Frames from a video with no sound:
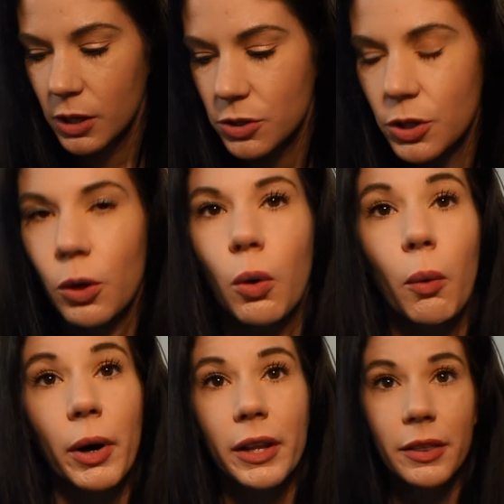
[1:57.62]
So
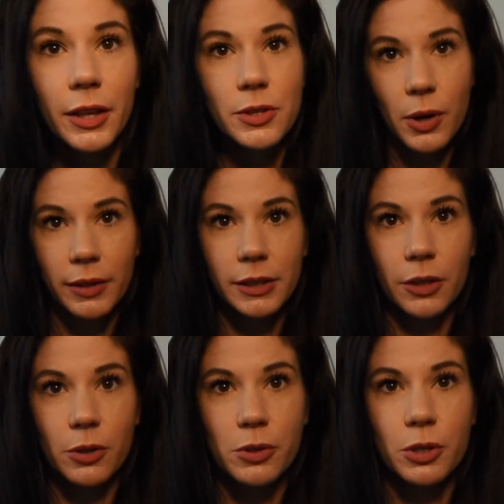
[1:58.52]
one of the things you'll have to
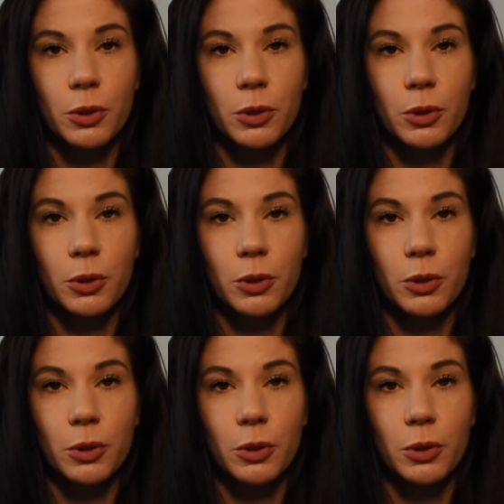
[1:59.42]
get used